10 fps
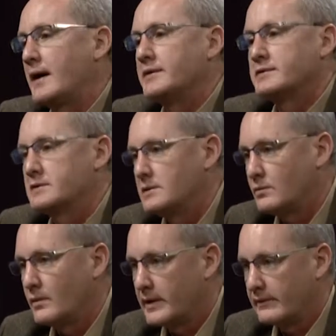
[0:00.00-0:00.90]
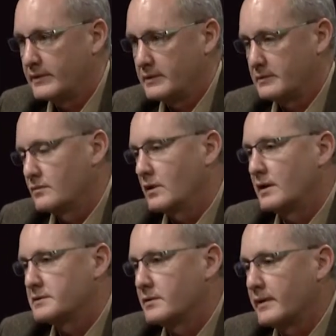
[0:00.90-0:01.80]
and see what
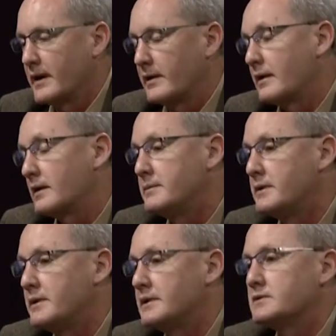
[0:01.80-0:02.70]
all is going on in our community.